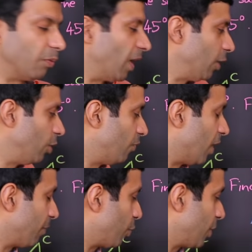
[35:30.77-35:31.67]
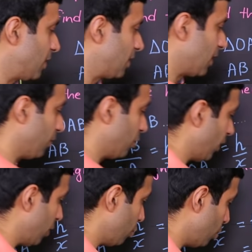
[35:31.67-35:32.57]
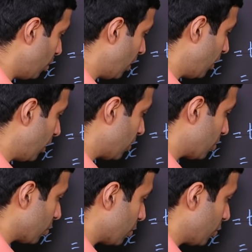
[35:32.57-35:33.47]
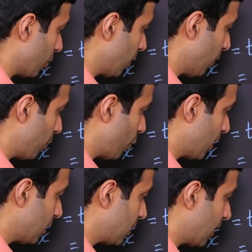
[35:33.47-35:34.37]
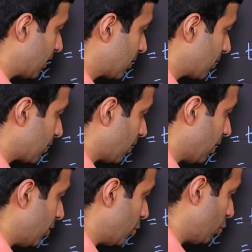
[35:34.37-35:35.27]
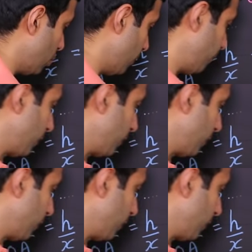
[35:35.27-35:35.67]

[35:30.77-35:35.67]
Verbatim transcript: the value of 1.732 so it's going to be 0.6 into